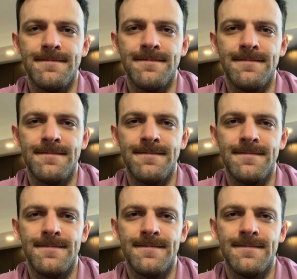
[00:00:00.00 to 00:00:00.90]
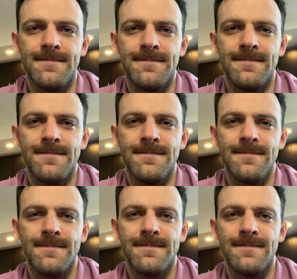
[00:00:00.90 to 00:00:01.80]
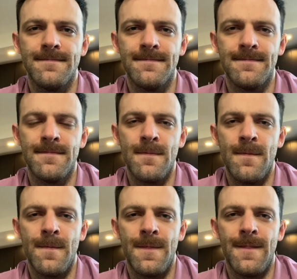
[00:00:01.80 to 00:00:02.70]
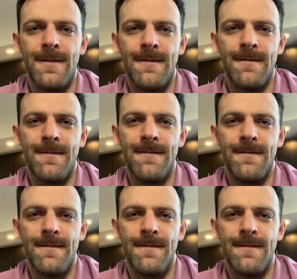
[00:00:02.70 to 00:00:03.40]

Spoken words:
No words are spoken by the person on screen.